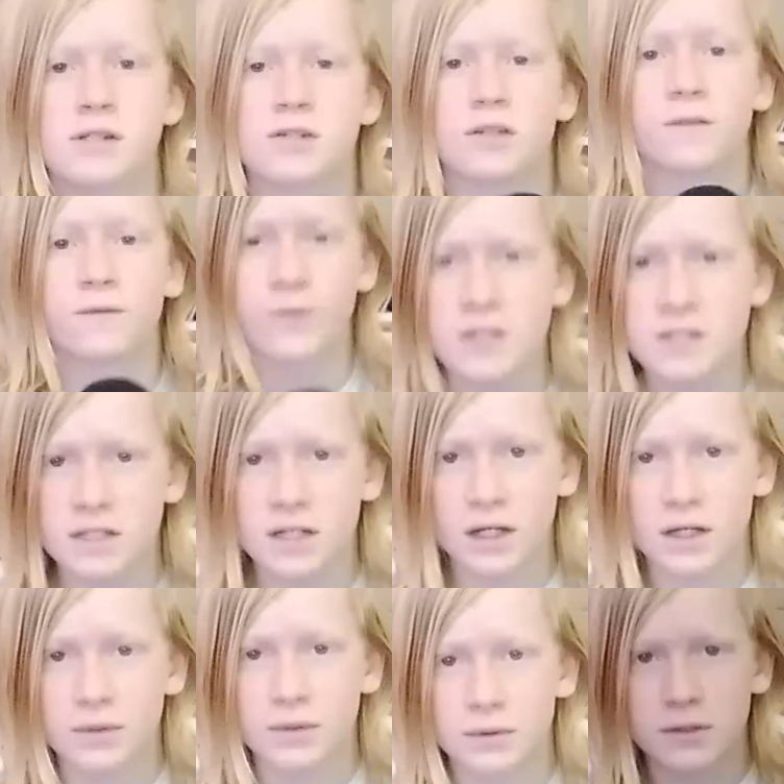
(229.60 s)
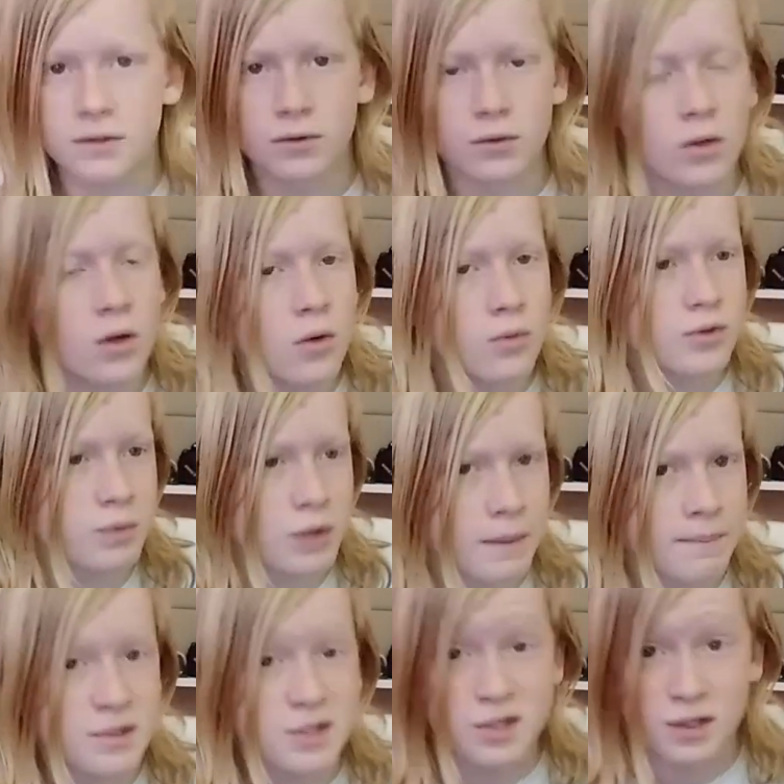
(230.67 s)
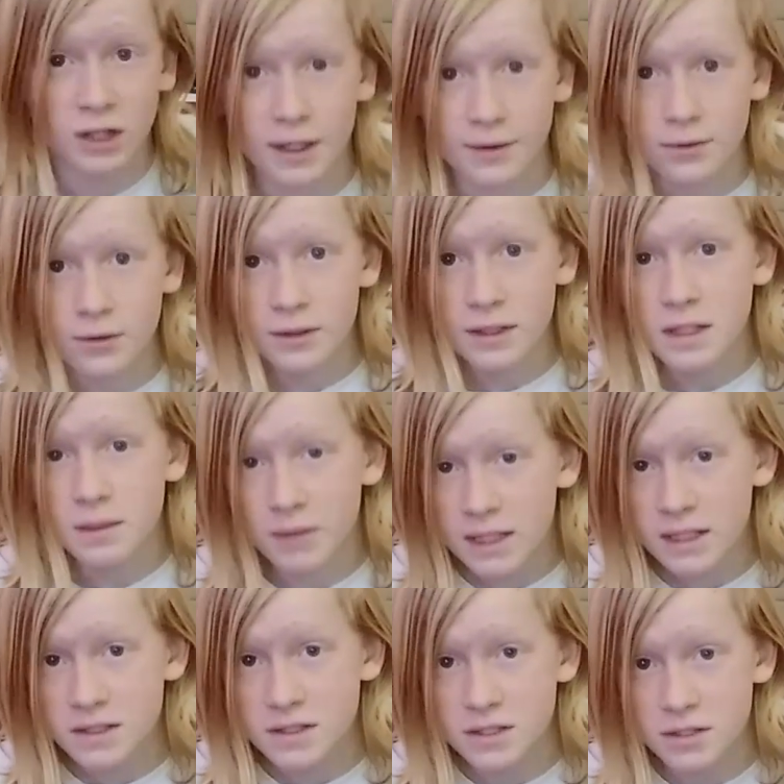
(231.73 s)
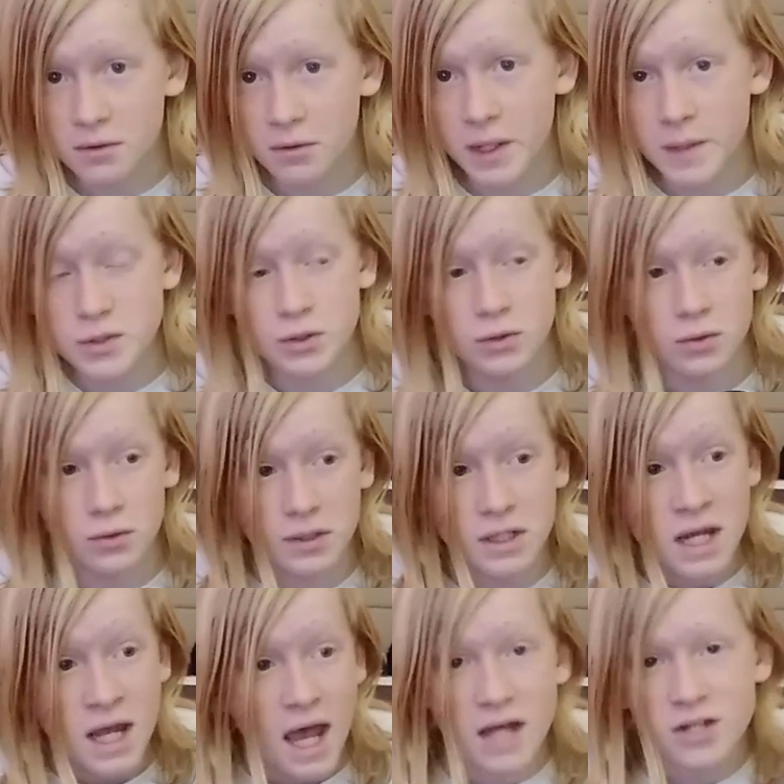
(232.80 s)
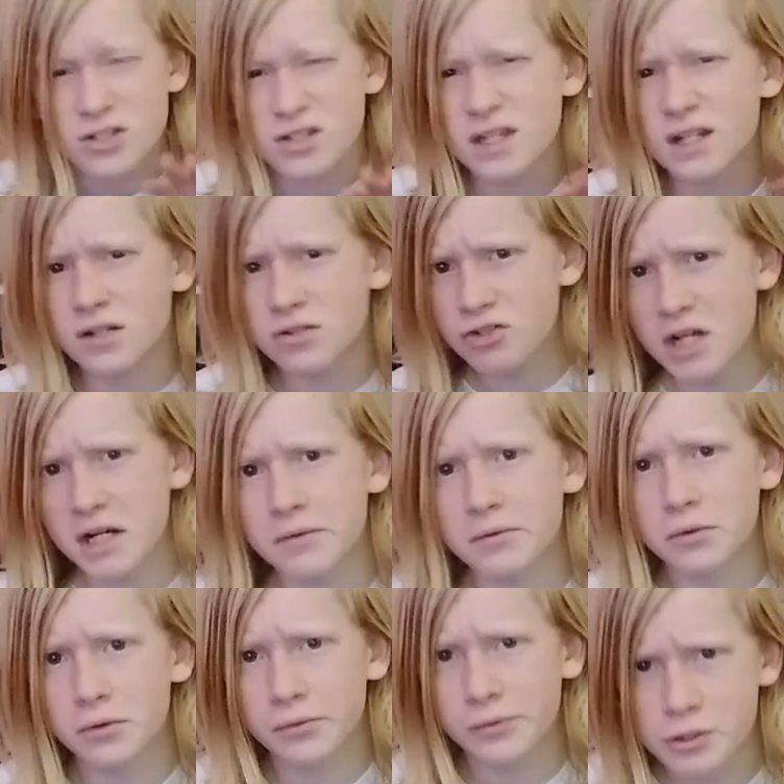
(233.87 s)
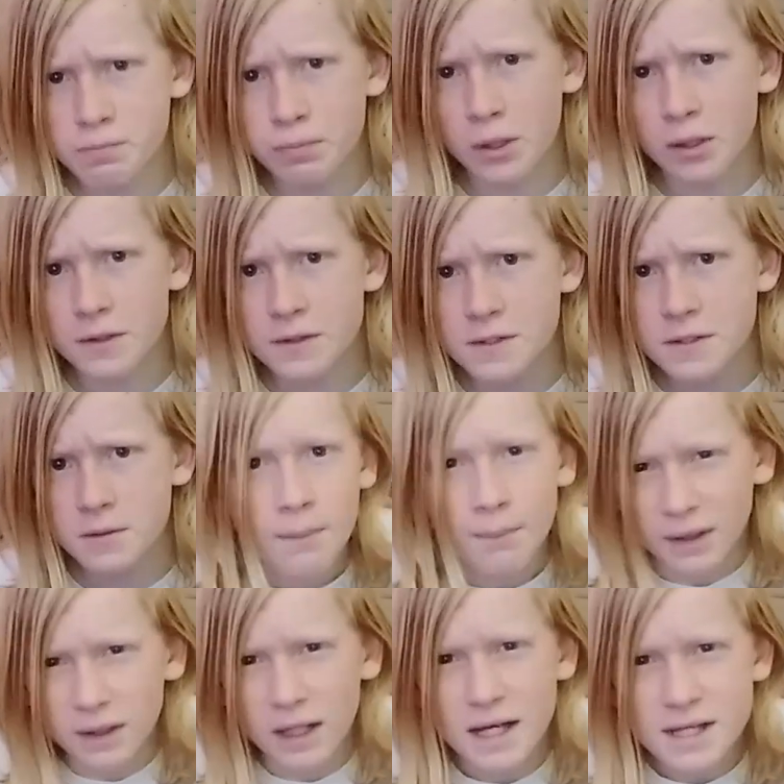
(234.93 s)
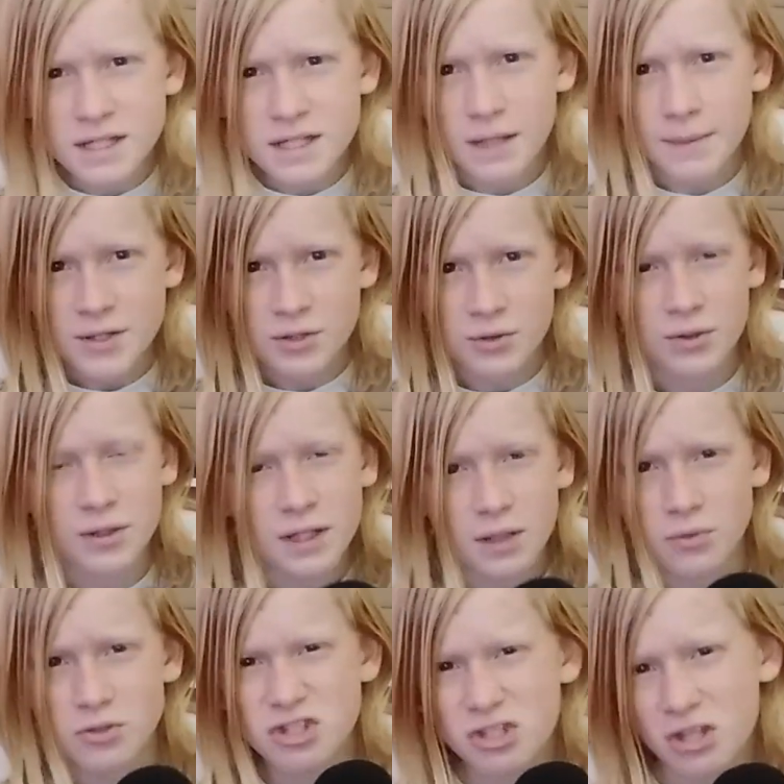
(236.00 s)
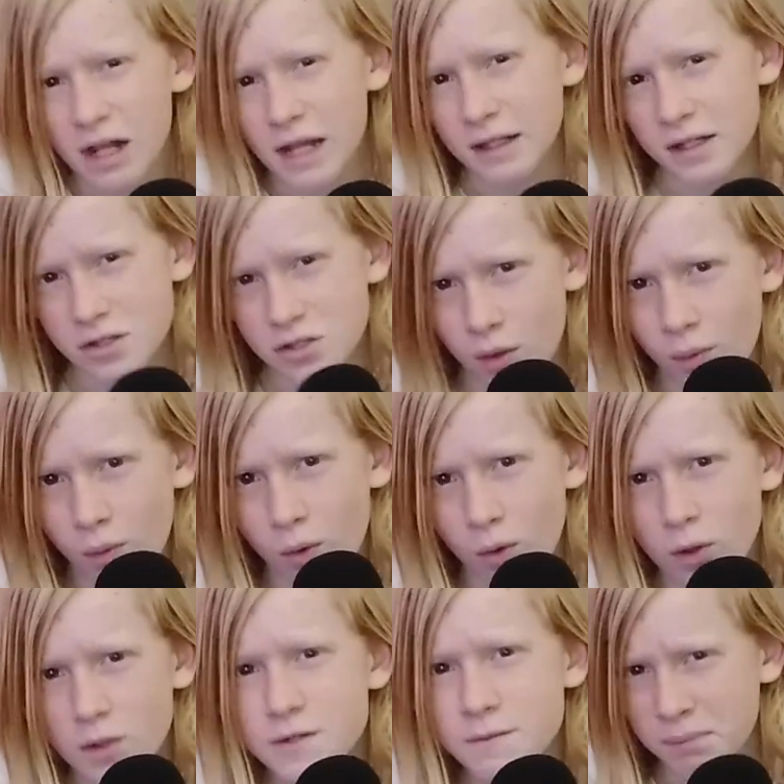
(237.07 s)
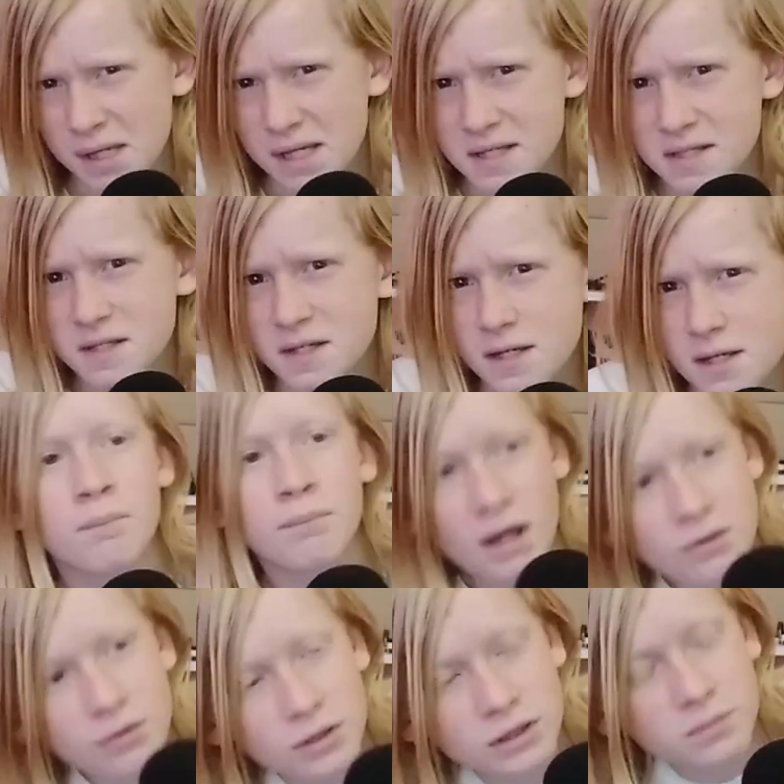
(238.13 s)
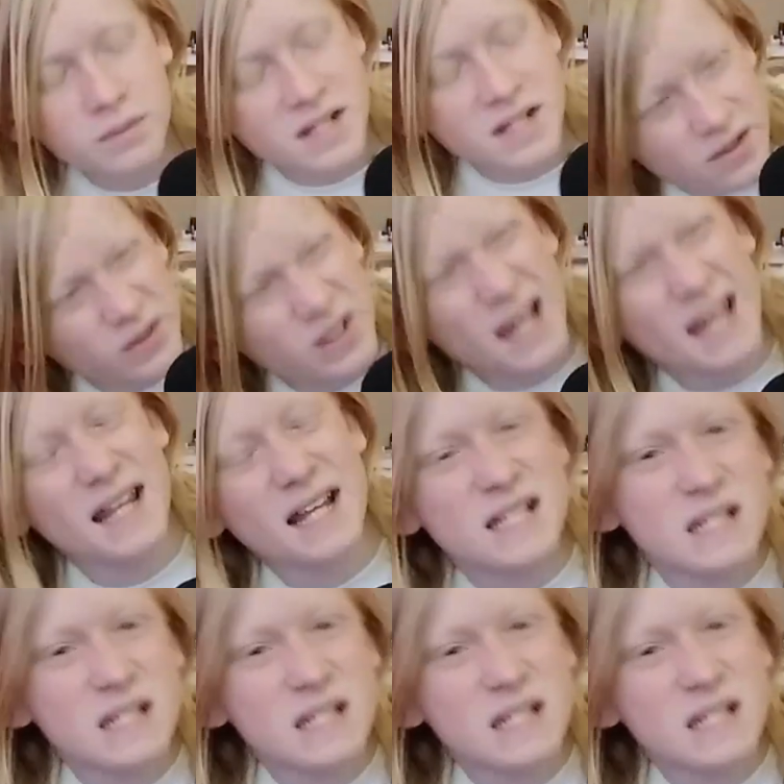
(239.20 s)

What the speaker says: So the first thing I thought to do was put up a slider on my Instagram story and just get a general response. But the last time I saw it, it was slightly towards PC. But I thought to myself, hey, that's